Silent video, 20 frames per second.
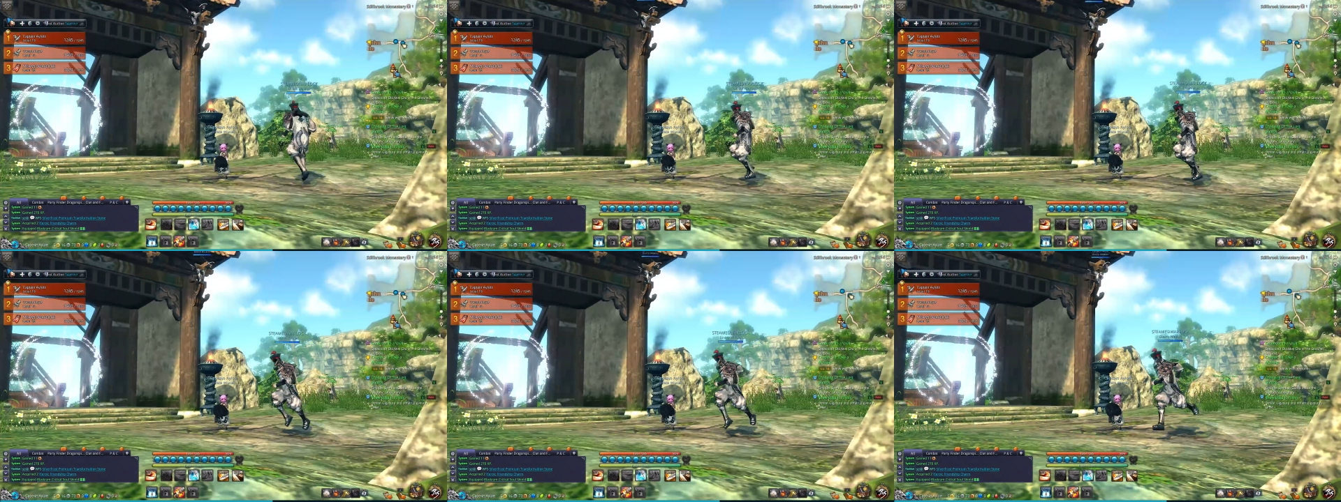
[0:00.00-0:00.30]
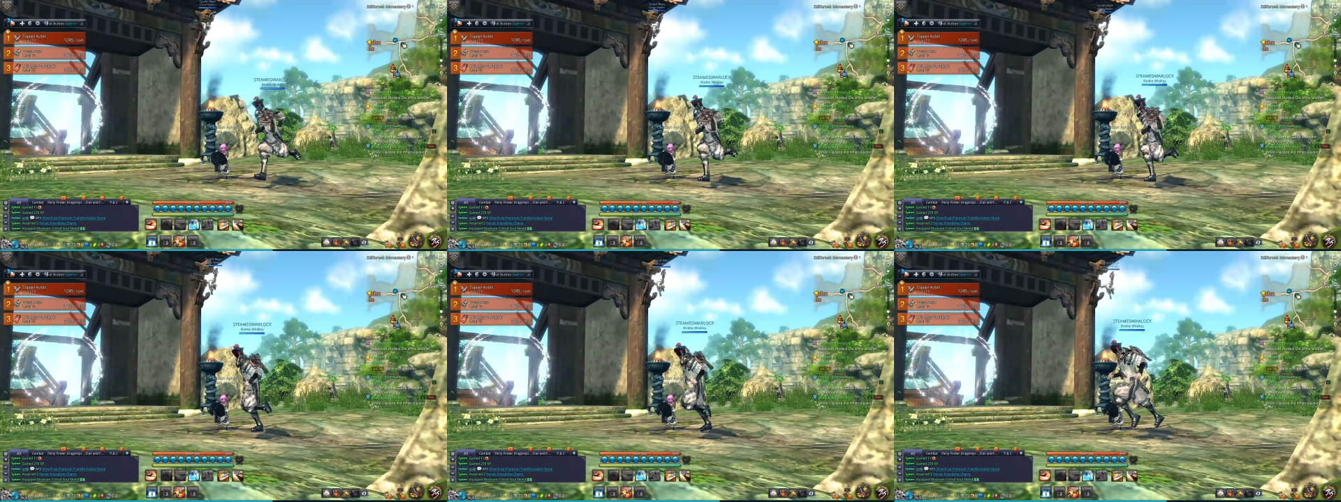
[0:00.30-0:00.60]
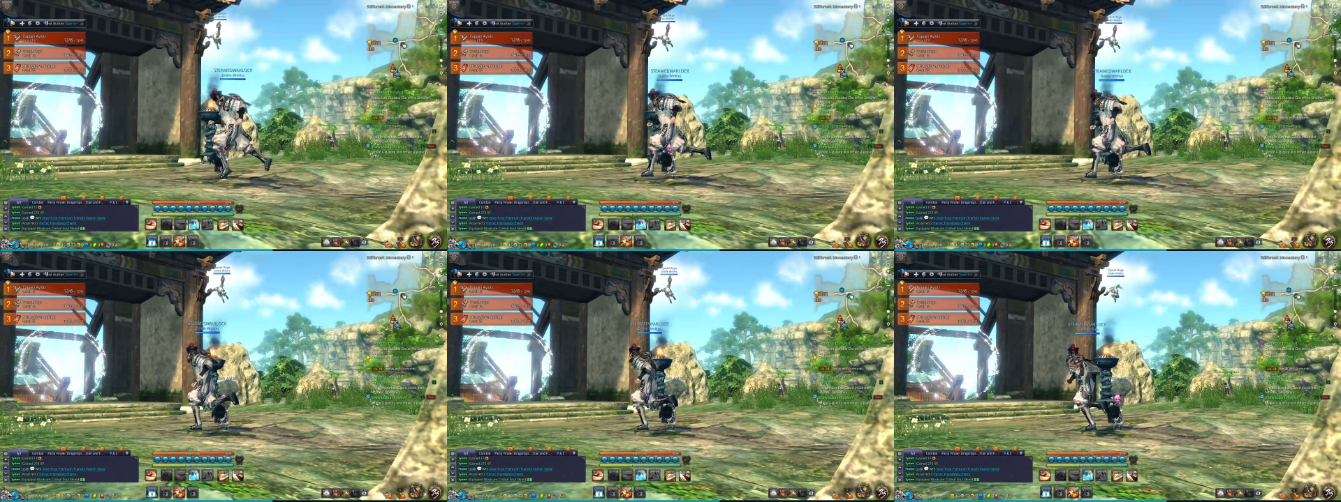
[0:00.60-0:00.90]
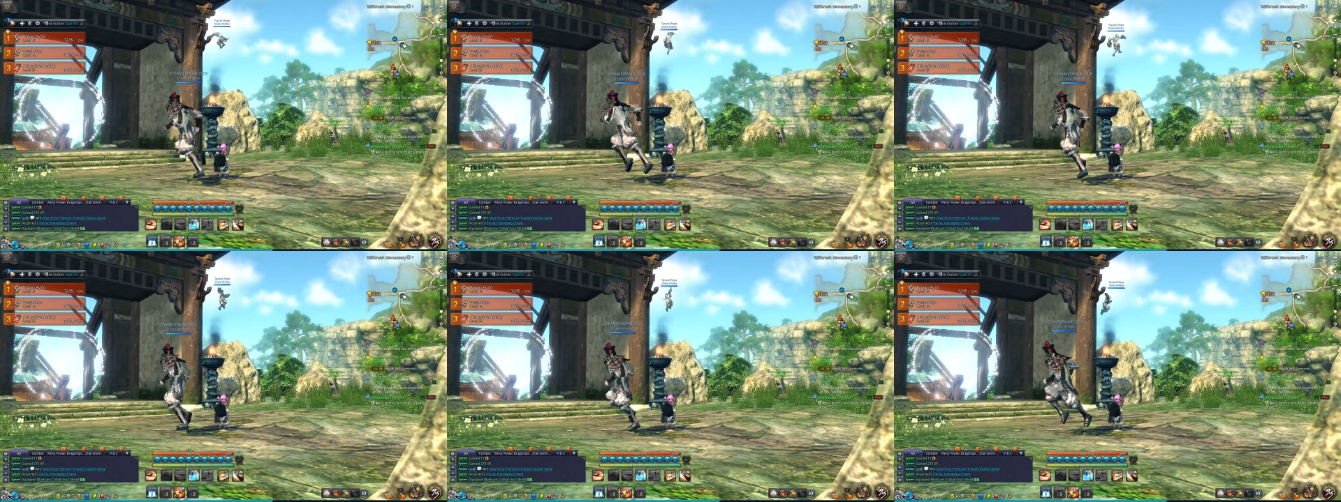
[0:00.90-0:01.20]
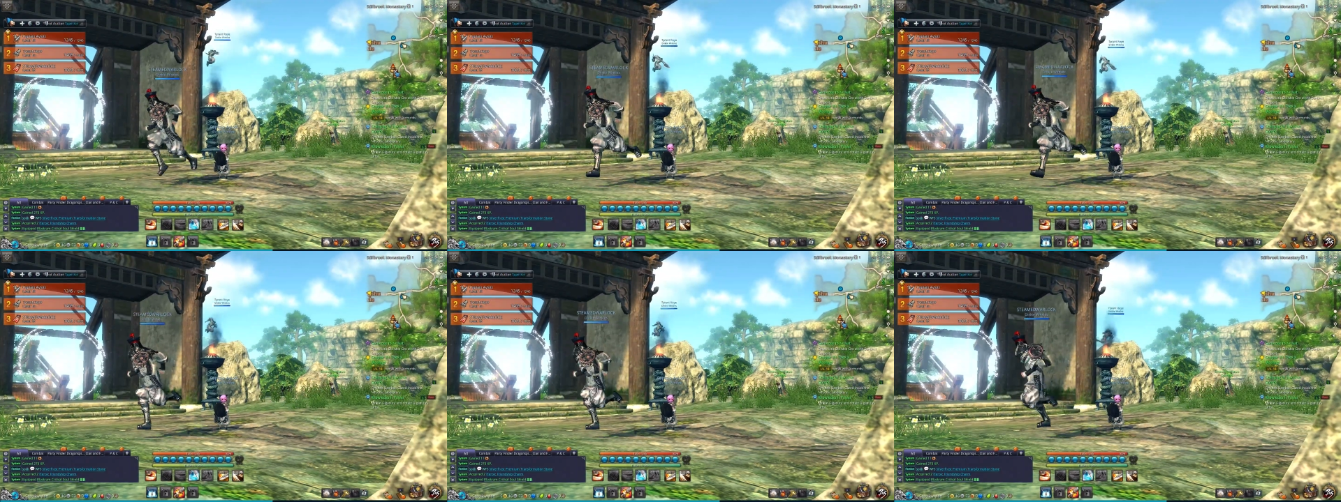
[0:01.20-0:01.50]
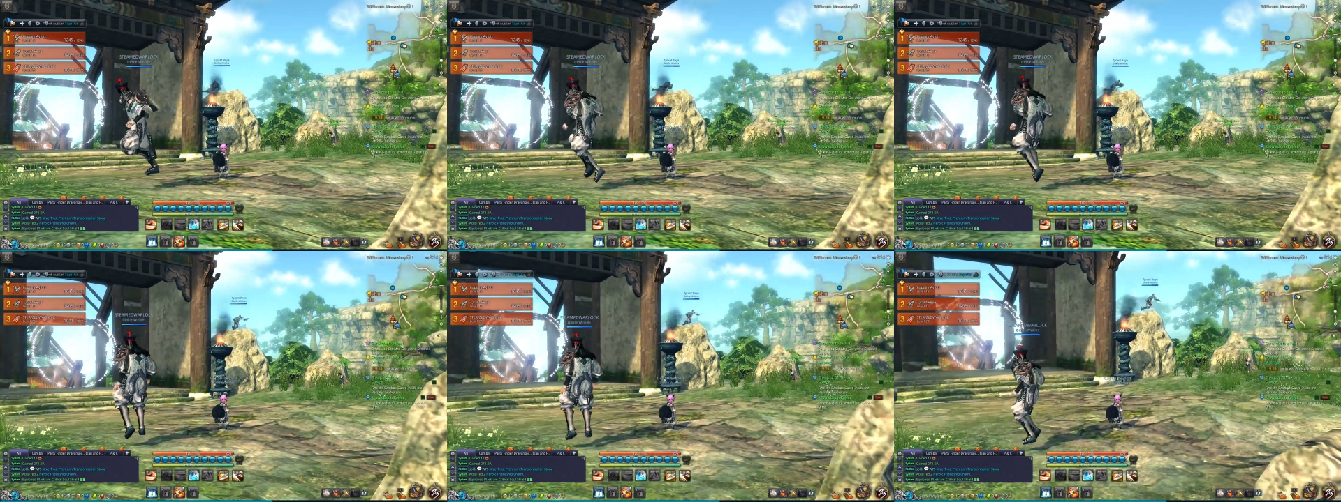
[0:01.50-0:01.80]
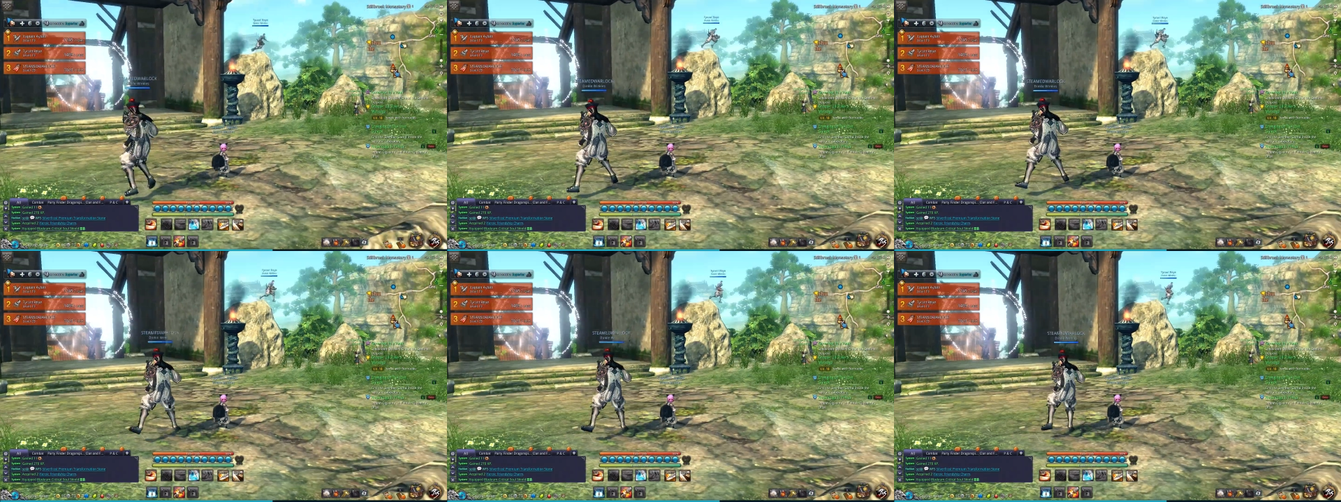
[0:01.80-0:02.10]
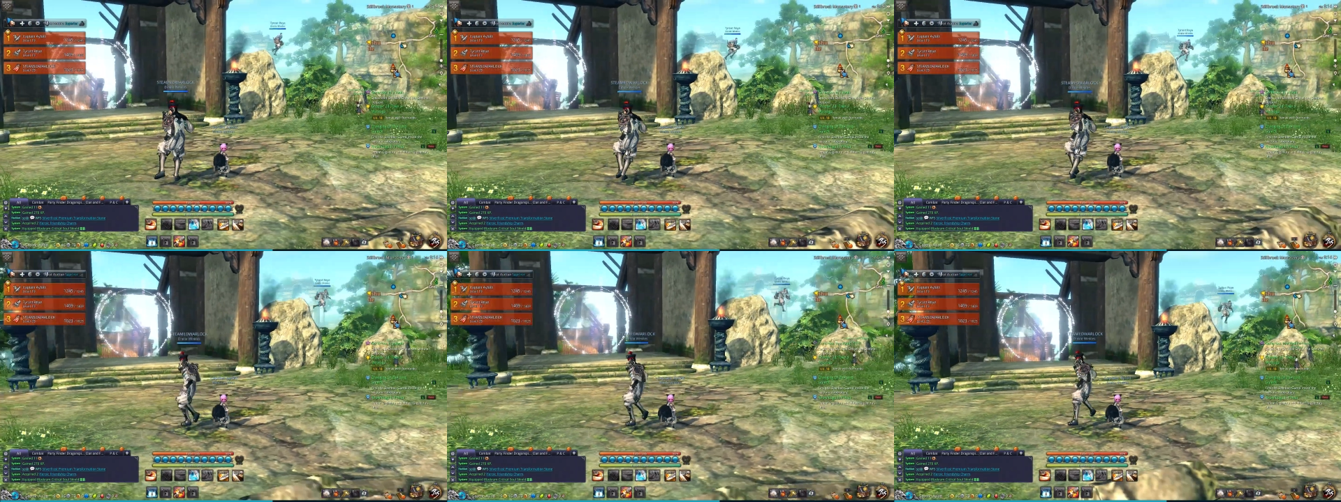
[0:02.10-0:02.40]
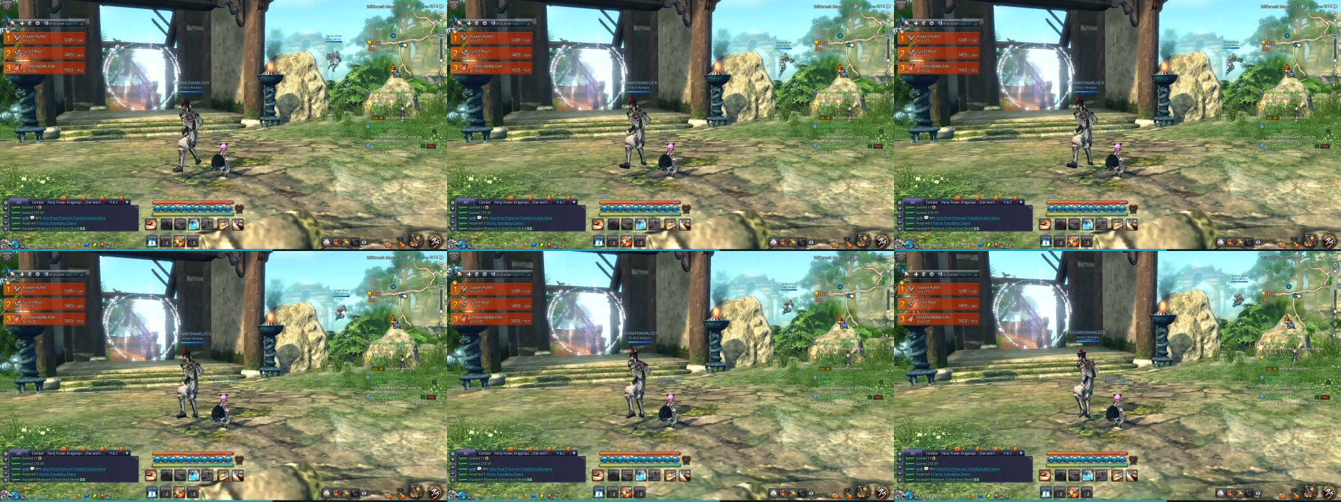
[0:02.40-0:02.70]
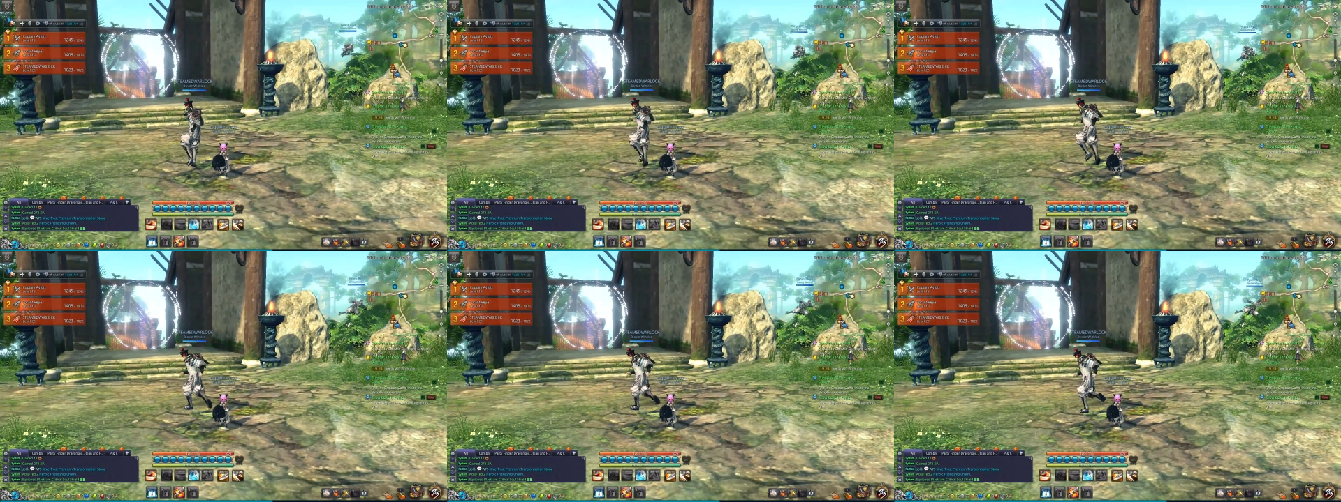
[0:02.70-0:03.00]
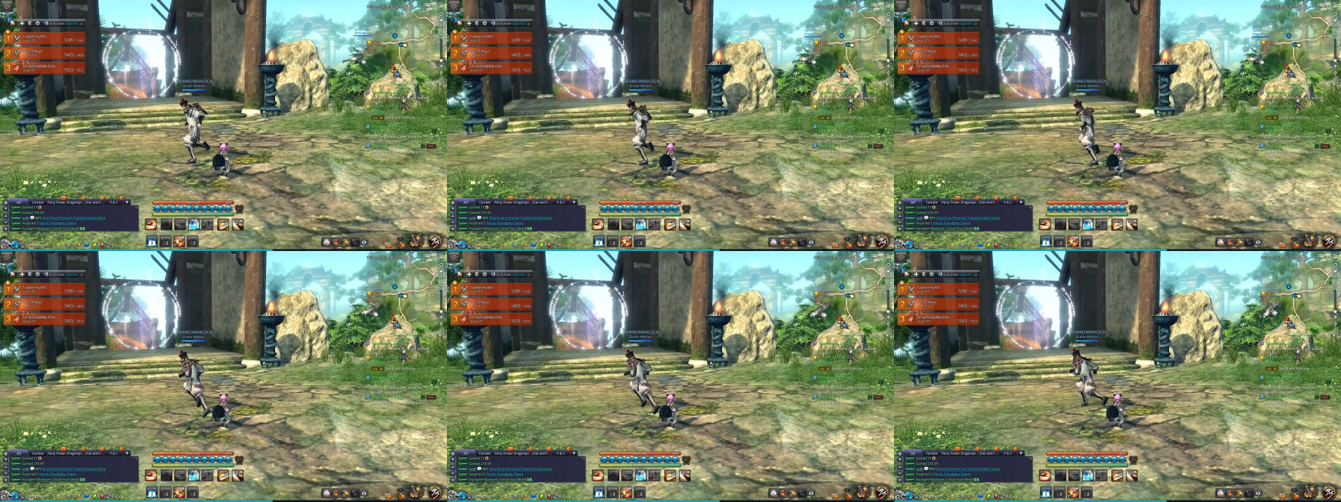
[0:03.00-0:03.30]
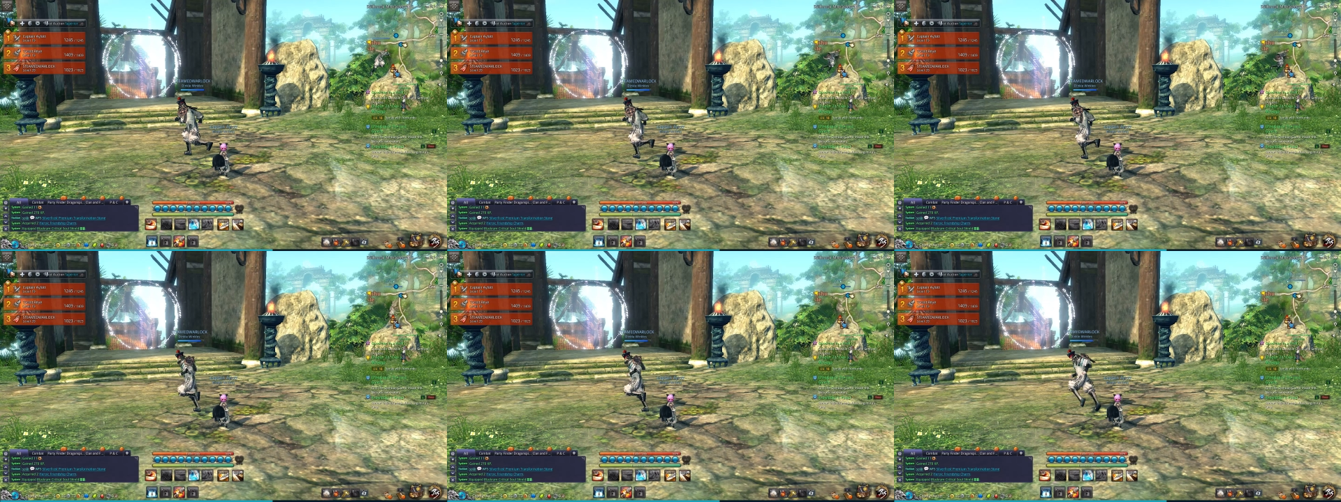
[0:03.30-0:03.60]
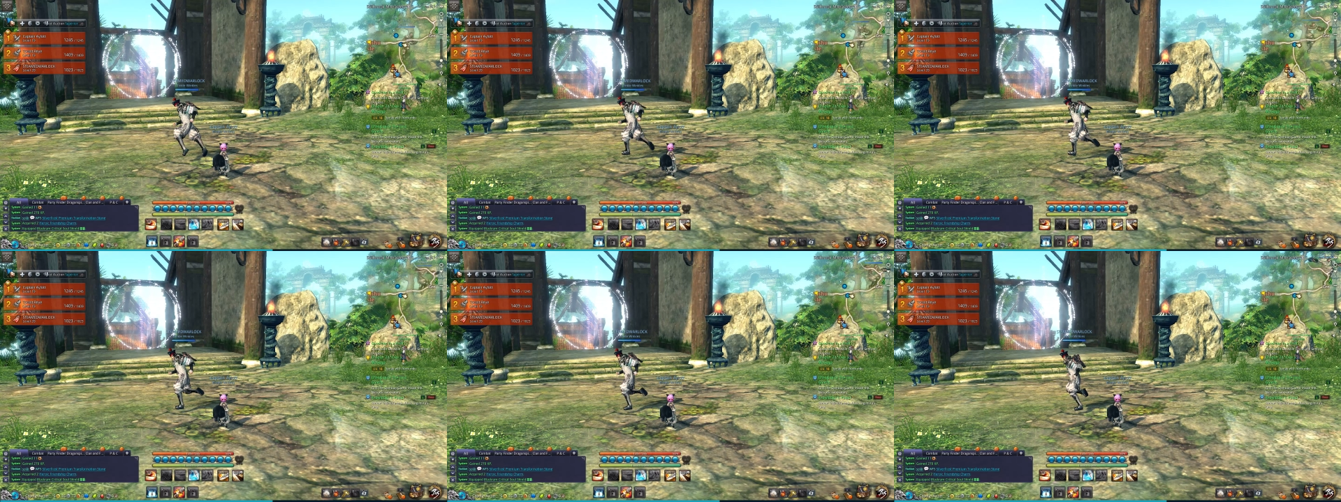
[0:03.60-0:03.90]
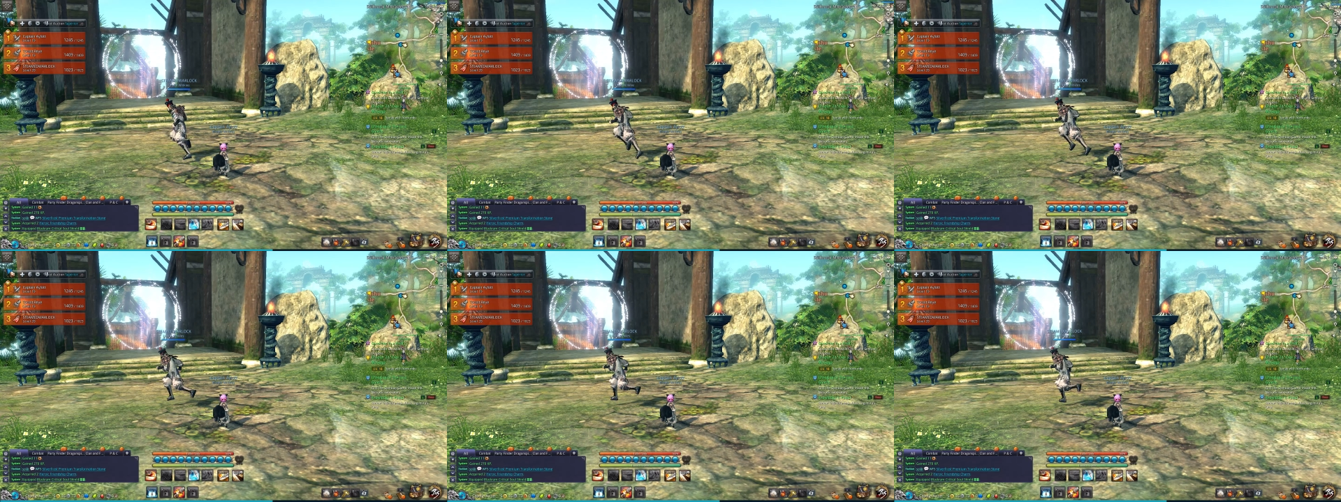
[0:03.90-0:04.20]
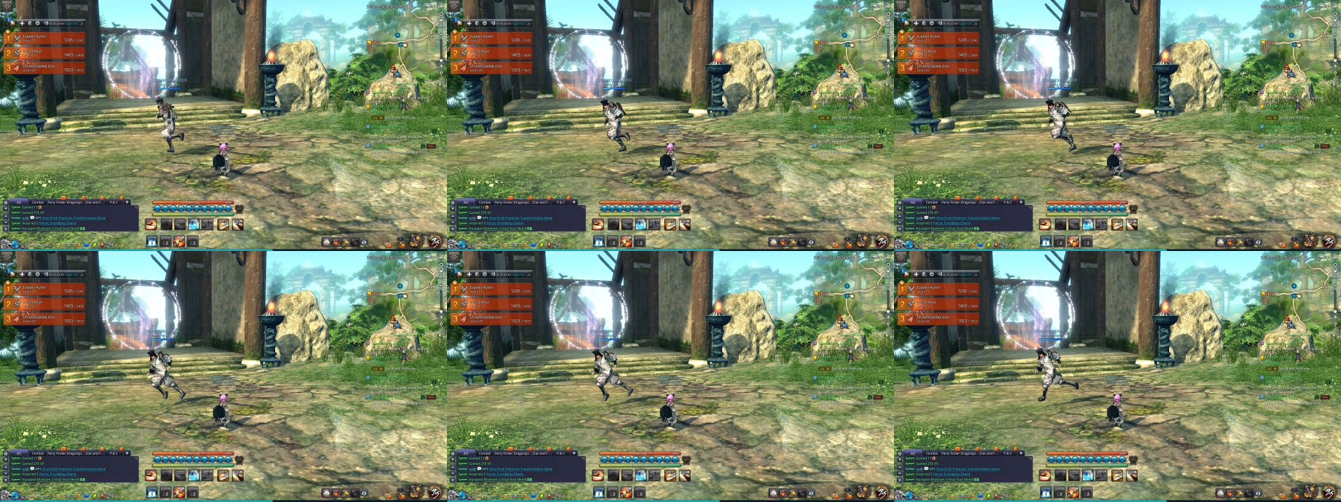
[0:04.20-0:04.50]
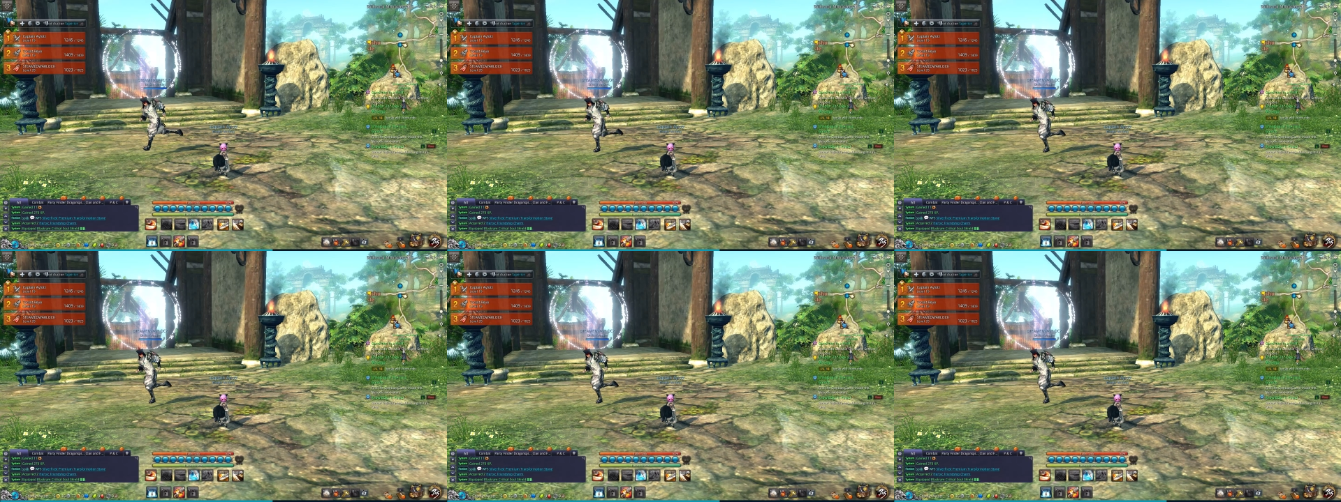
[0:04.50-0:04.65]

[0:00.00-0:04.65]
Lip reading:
[unreadable: no face in view]